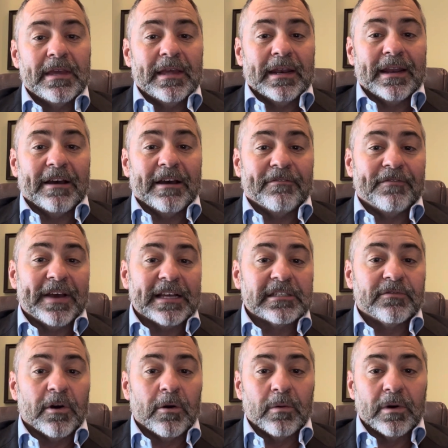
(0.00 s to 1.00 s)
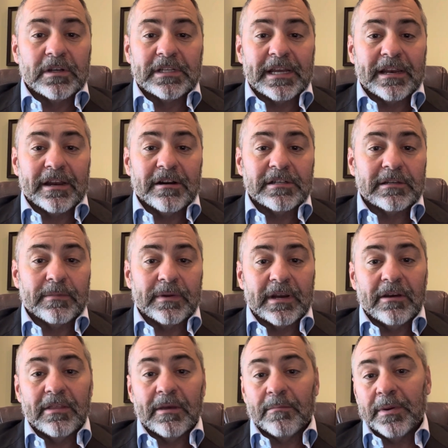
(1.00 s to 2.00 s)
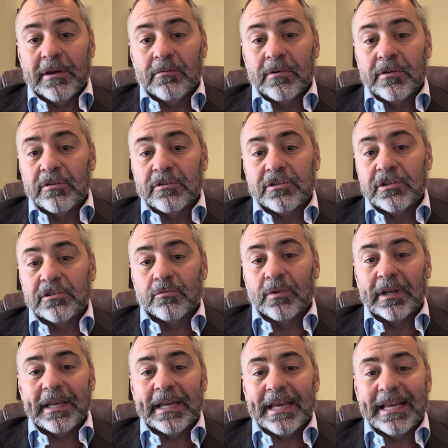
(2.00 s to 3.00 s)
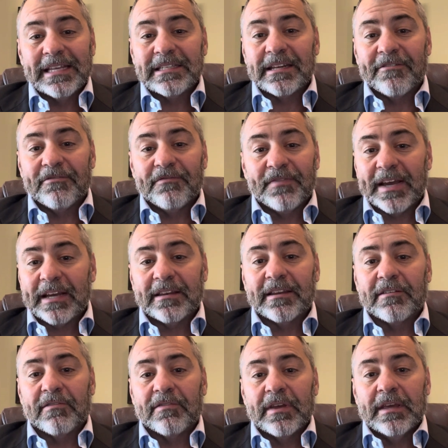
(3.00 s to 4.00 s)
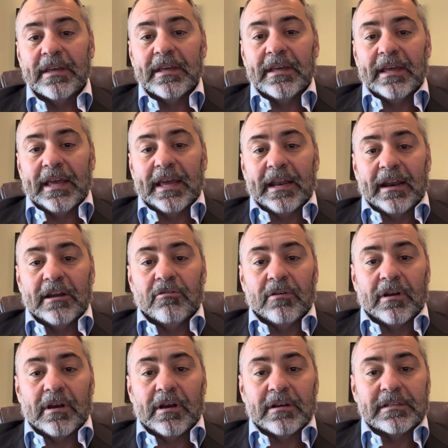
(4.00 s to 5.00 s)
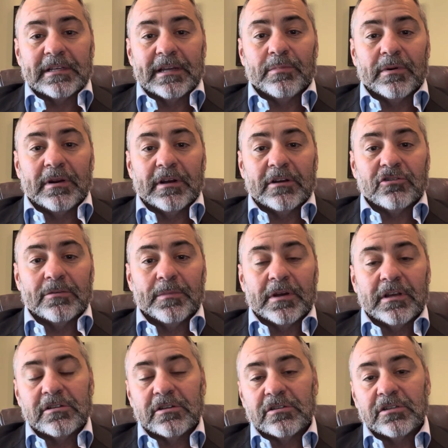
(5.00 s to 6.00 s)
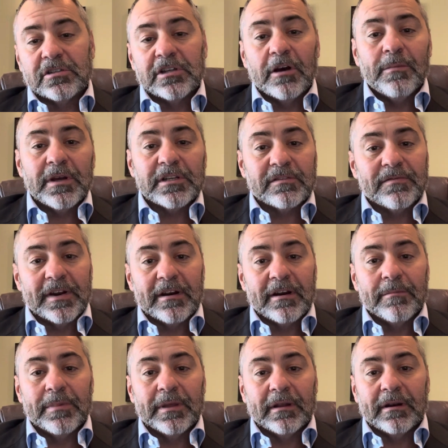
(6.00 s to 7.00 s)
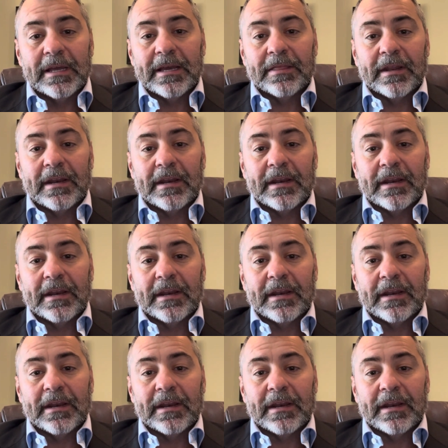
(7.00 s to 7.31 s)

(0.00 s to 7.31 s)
Now, fast forward 10 years, and we know that beetroot juice really isn't effective at nitric oxide production because there's so much variability in the